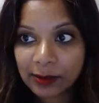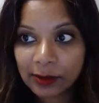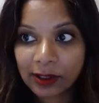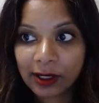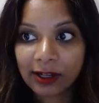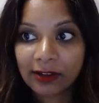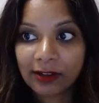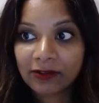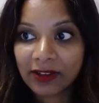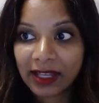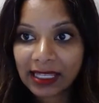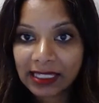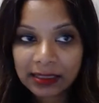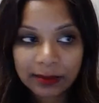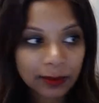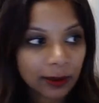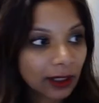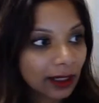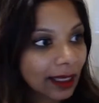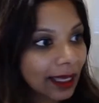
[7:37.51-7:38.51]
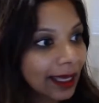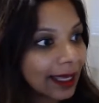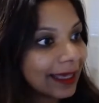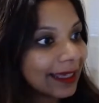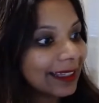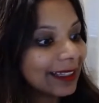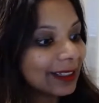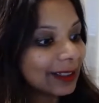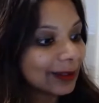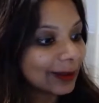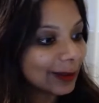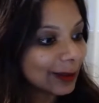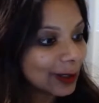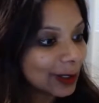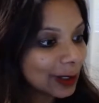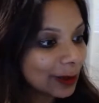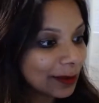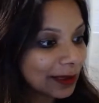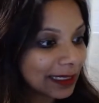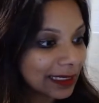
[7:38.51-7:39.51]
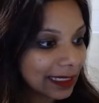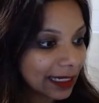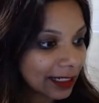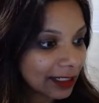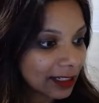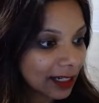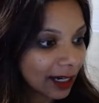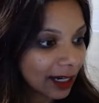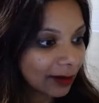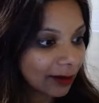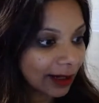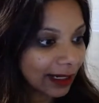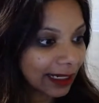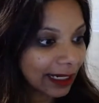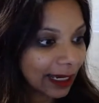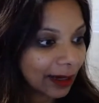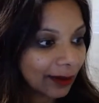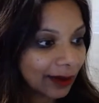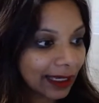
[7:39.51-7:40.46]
We're on Facebook, YouTube, and TikTok right now.